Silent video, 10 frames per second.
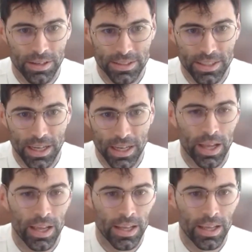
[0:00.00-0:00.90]
It's at
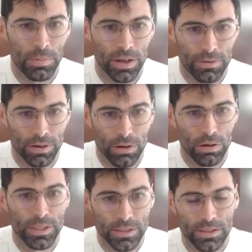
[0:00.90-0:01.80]
$180, but for
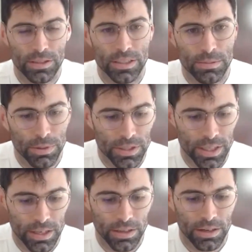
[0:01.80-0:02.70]
Kolbe students in
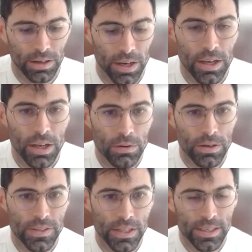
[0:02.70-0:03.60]
particular,
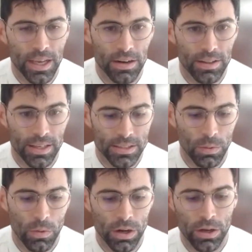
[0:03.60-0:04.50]
we've discounted that to
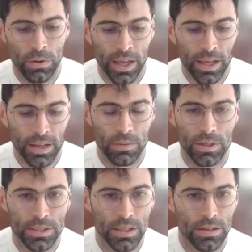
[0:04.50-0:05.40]
$108,
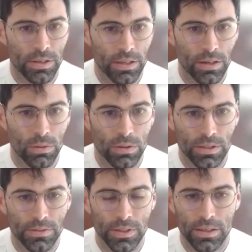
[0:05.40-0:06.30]
which over the course
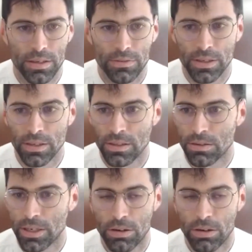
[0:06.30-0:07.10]
of a 3